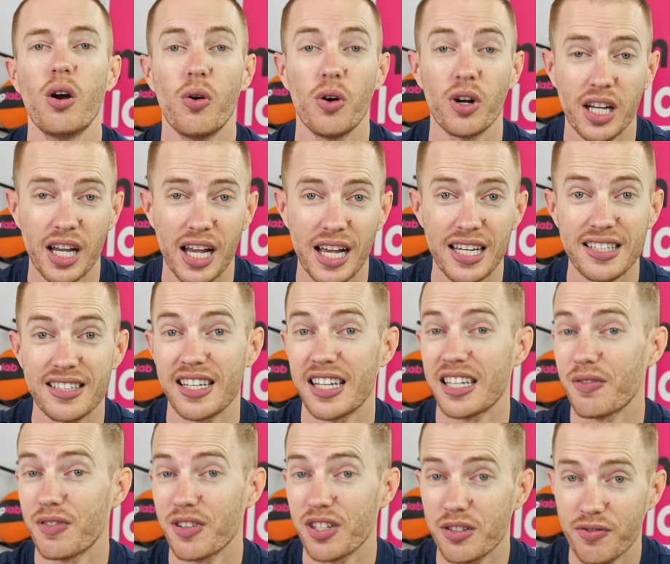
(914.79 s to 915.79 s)
Well, guys,
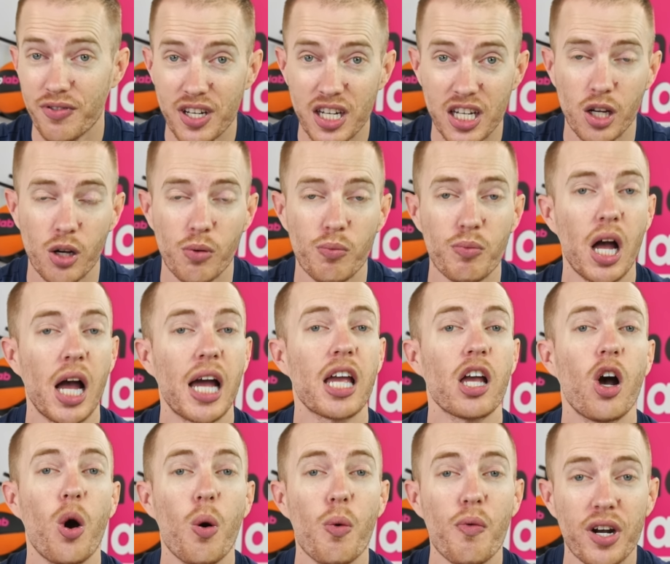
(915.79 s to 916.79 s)
that's it for this video. I
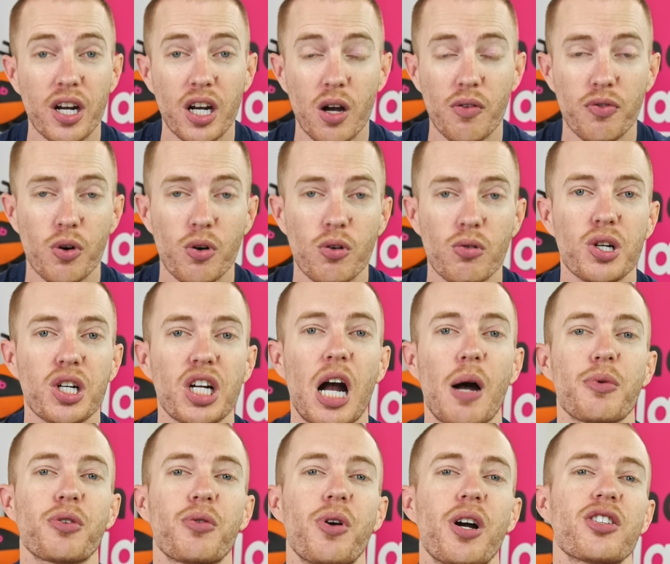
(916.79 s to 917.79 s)
hope you found it helpful.
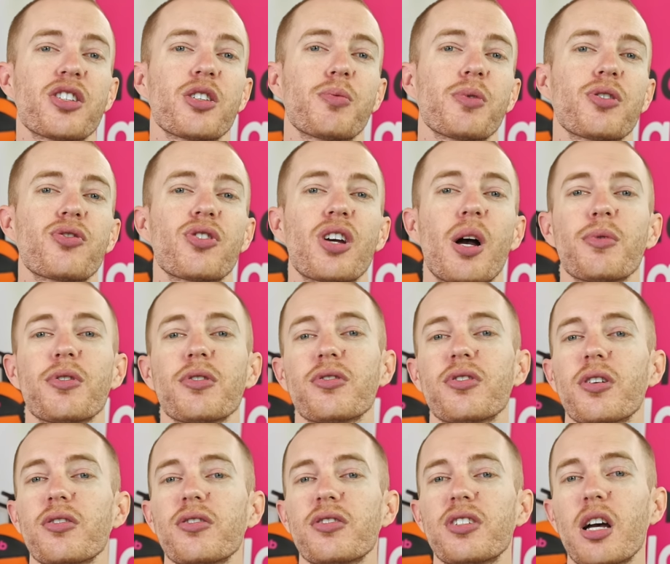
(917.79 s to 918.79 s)
Comments or questions, please drop us those
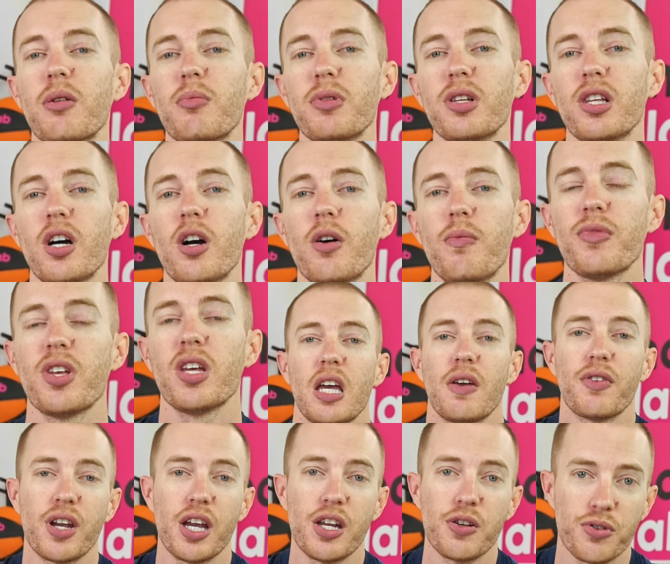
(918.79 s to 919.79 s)
notes down below.
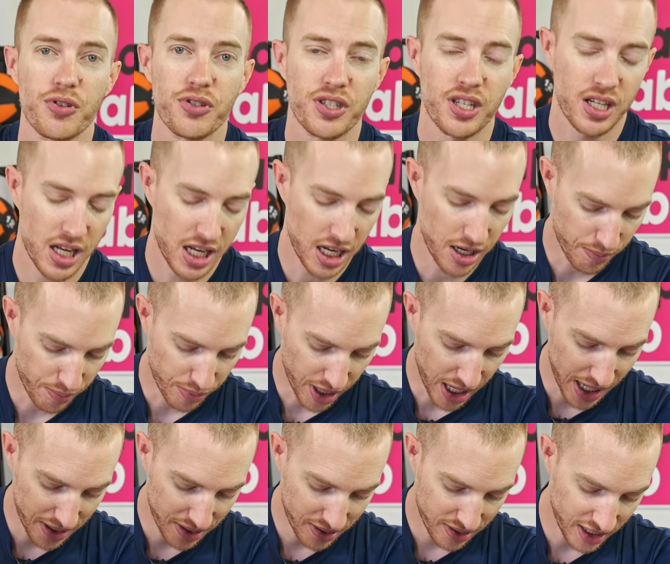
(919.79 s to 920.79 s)
If you're interested in
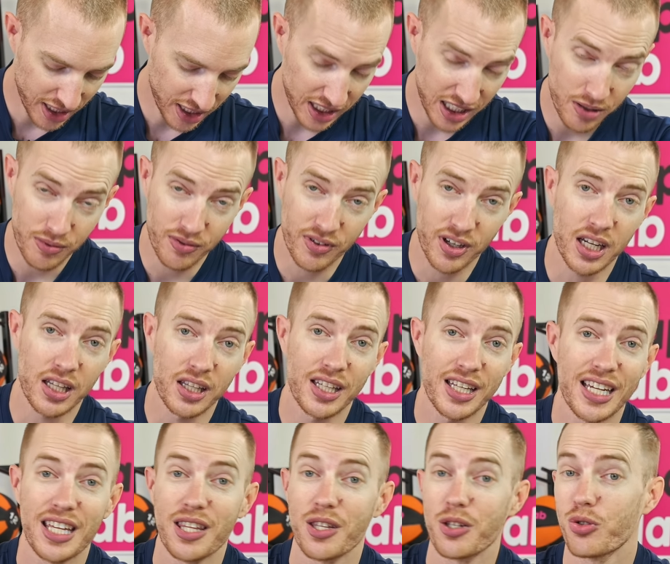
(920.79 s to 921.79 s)
buying the Sealy, we've got a
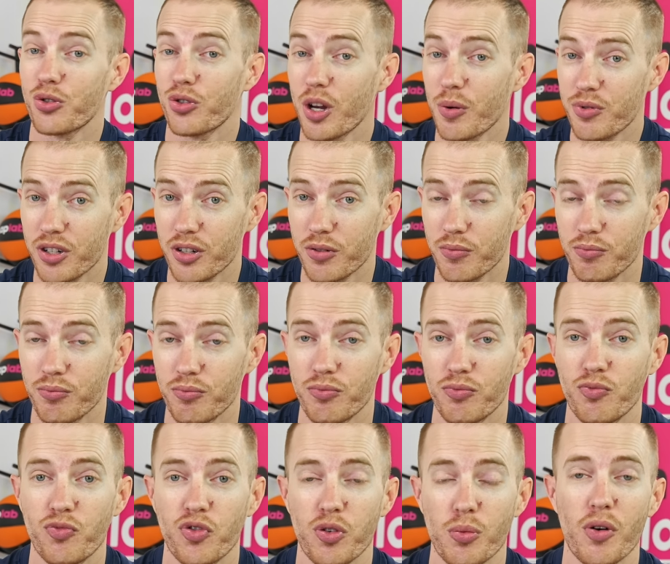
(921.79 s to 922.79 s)
link in the description.
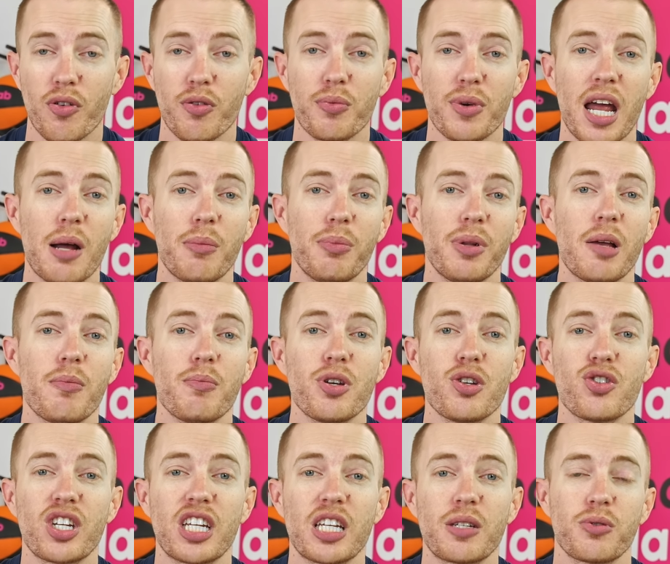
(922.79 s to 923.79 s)
For more from NapLab, be
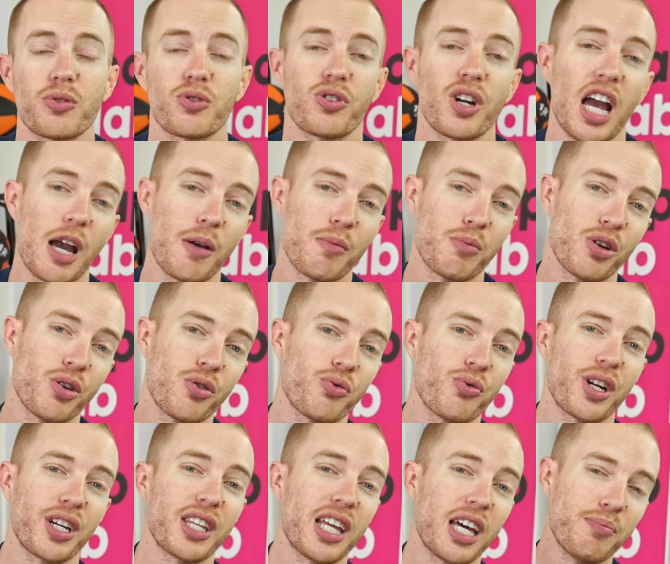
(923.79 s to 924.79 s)
sure to get subscribed,
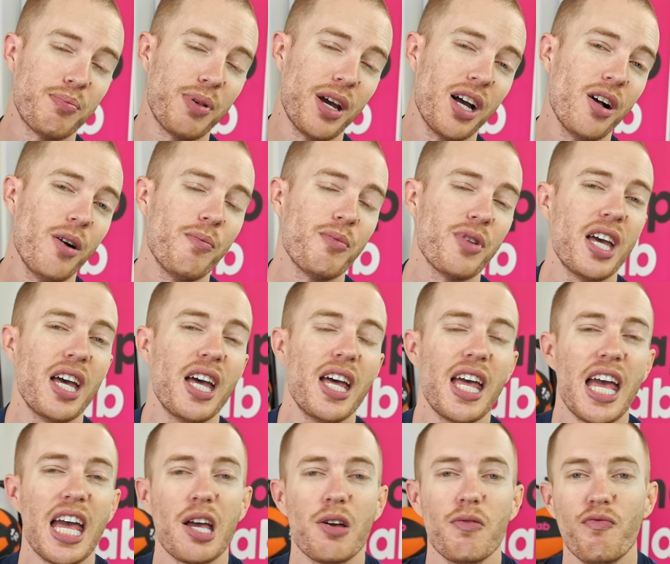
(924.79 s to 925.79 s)
ring that bell,
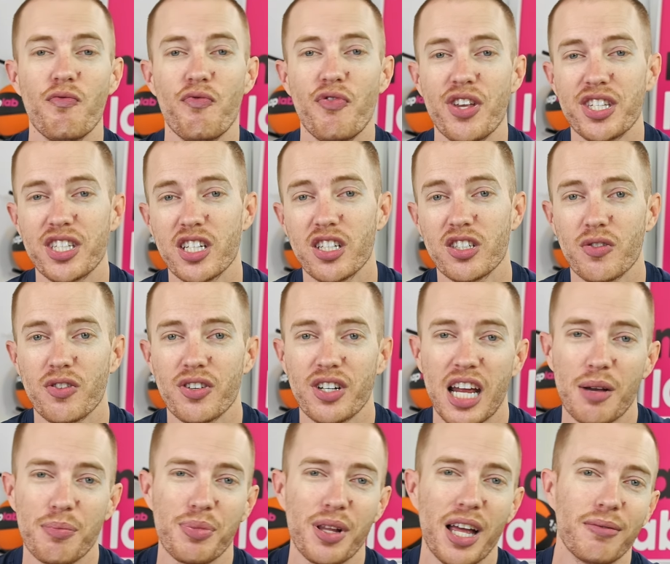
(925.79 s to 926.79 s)
and visit us over
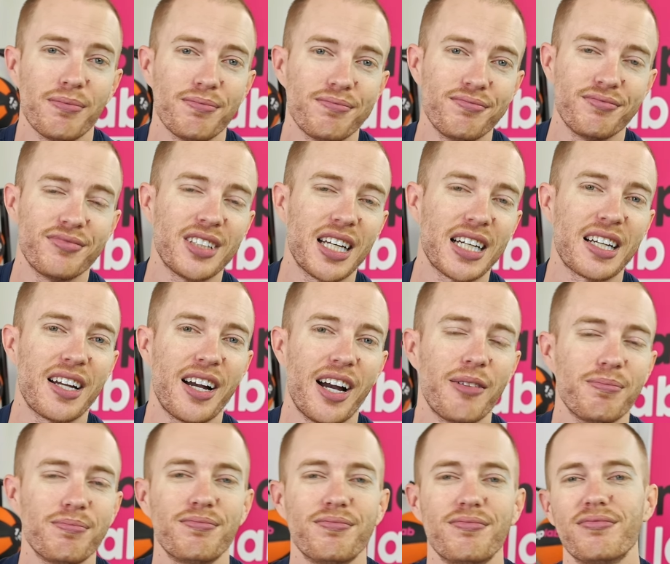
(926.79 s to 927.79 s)
at
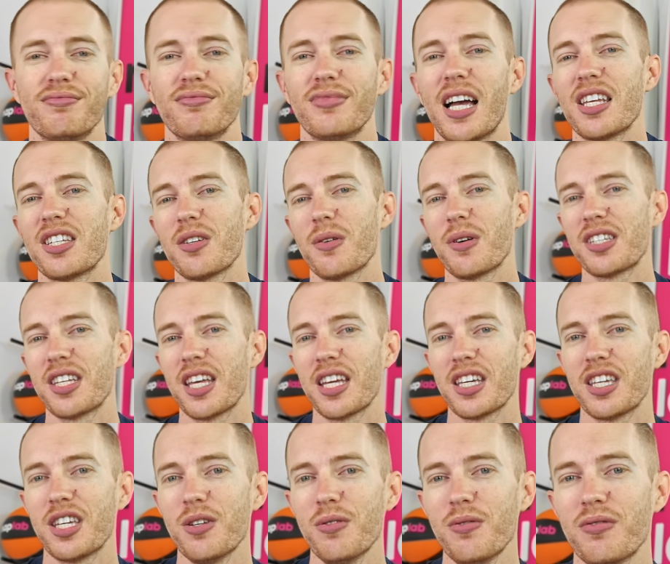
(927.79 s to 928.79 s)
naplab.com. As always,
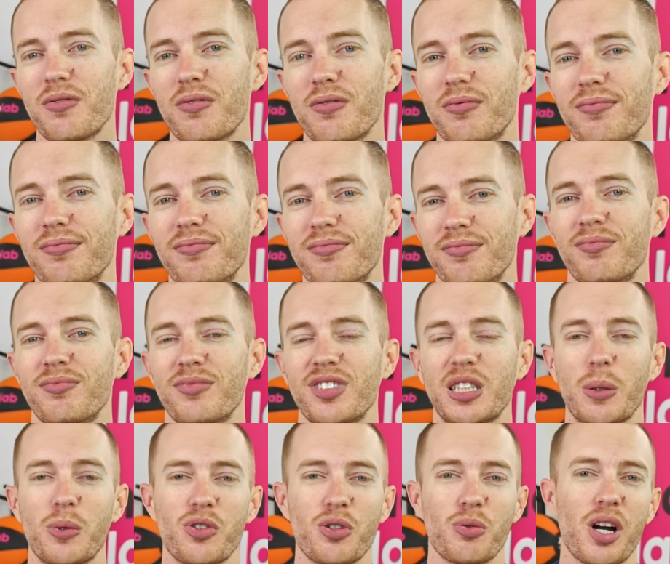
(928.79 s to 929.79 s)
thank you
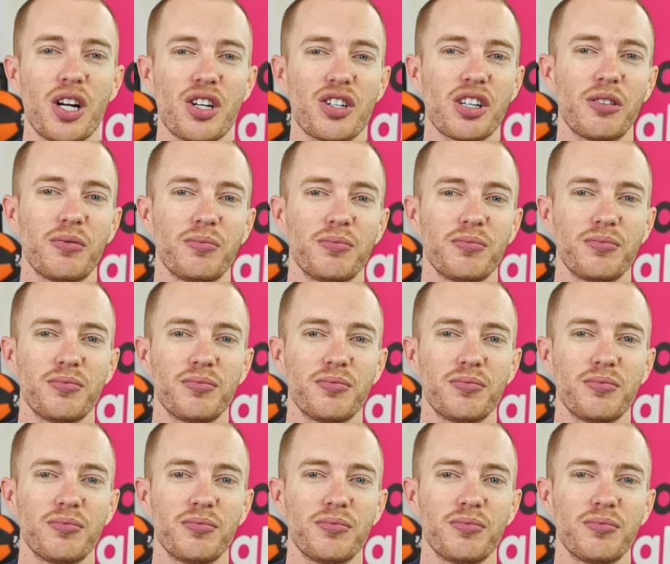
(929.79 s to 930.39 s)
so much for watching.